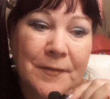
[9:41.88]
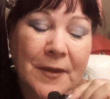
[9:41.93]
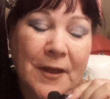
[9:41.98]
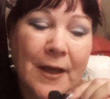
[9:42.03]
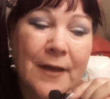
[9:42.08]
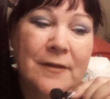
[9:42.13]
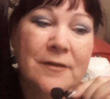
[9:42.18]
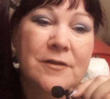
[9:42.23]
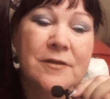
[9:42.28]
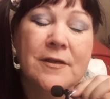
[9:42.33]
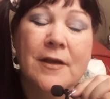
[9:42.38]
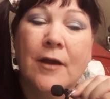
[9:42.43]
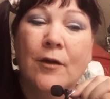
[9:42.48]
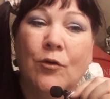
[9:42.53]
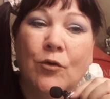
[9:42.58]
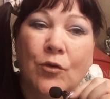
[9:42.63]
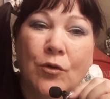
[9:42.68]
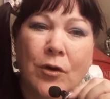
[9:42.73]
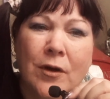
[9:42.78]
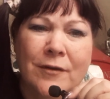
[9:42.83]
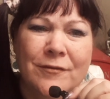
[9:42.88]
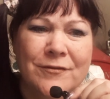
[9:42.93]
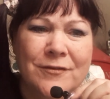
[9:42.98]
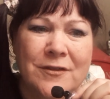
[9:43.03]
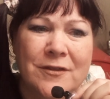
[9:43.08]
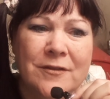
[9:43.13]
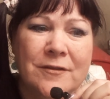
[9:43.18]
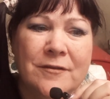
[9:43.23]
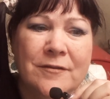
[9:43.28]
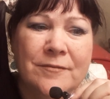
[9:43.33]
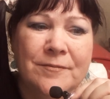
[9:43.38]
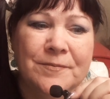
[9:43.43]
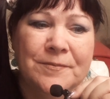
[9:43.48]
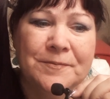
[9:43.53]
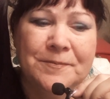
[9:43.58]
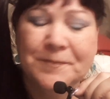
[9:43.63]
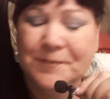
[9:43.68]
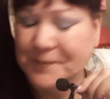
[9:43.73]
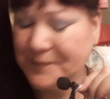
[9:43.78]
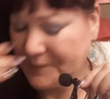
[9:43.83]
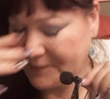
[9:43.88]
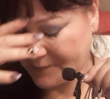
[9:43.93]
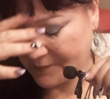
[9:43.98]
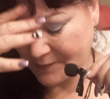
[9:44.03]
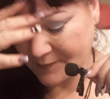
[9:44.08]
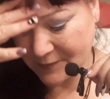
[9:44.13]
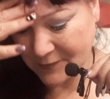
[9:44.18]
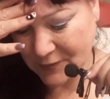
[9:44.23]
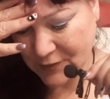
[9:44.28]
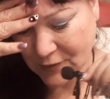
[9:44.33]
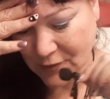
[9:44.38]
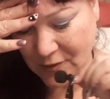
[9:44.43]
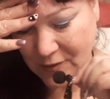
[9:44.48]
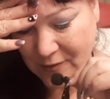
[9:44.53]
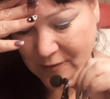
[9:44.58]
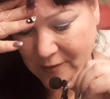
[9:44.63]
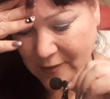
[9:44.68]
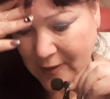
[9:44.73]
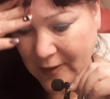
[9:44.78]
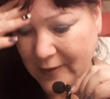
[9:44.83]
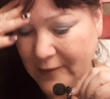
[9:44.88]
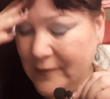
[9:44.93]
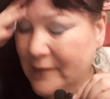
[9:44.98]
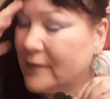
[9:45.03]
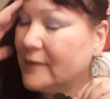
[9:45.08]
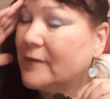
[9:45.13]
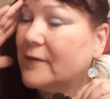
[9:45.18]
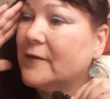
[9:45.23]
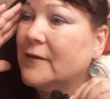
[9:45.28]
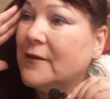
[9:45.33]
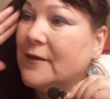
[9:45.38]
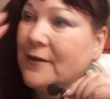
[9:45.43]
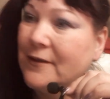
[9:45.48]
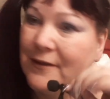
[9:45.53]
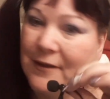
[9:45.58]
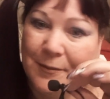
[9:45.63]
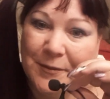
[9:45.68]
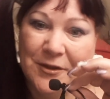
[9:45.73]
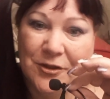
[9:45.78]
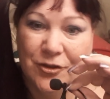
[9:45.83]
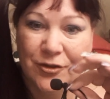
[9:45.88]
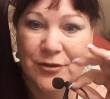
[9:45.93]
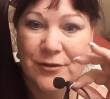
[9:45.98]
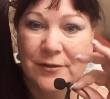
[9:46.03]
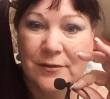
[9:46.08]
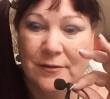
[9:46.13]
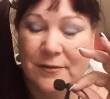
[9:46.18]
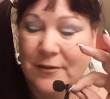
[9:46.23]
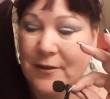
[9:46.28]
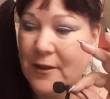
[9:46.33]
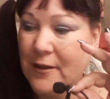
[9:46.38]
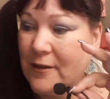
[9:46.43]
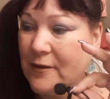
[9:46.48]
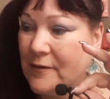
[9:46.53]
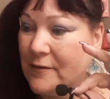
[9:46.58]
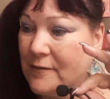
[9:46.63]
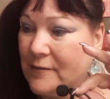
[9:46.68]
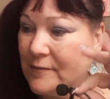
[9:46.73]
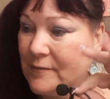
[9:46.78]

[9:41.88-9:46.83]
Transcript: And often, so I don't, let me just see.